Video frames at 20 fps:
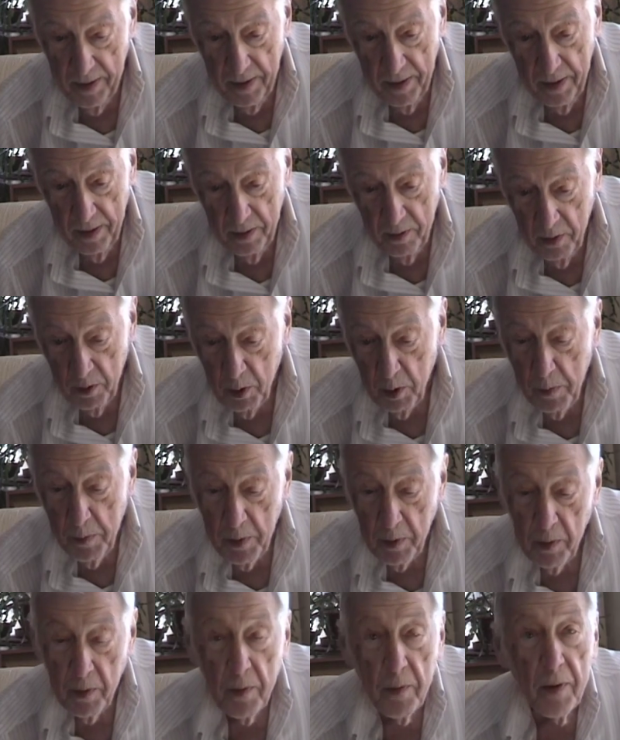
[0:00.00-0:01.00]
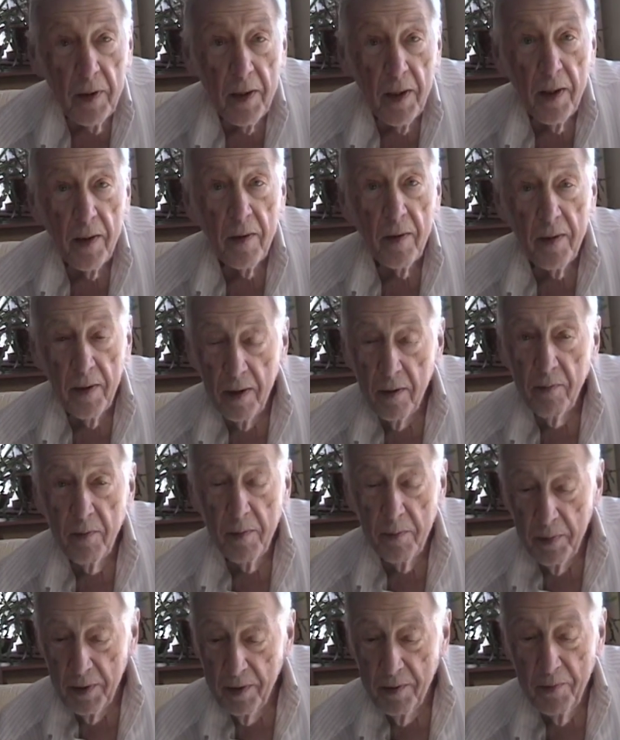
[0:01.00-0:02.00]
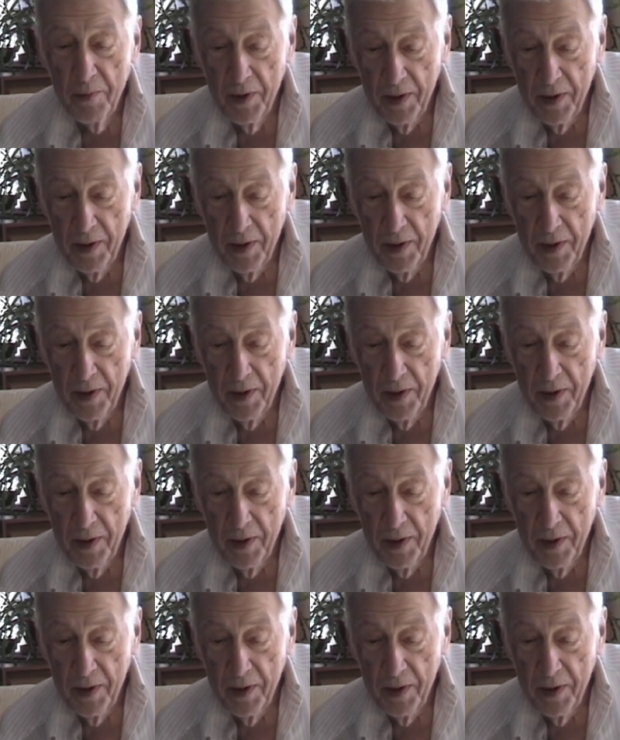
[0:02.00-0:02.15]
and oboe had ever been